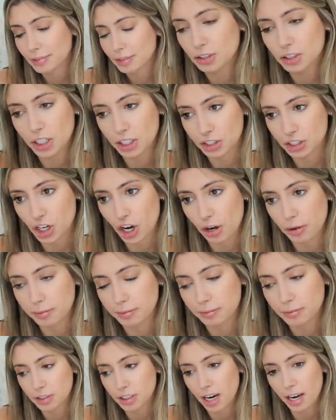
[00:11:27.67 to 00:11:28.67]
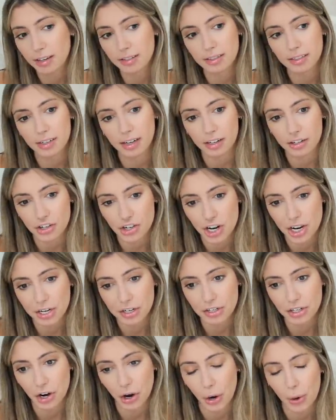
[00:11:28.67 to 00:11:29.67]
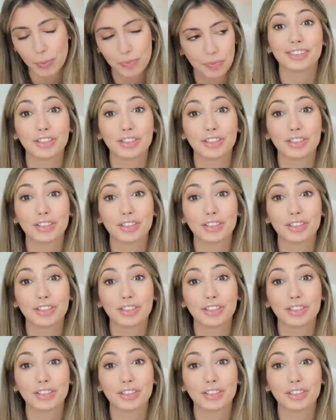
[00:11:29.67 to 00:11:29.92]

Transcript: shit show, just a shit show.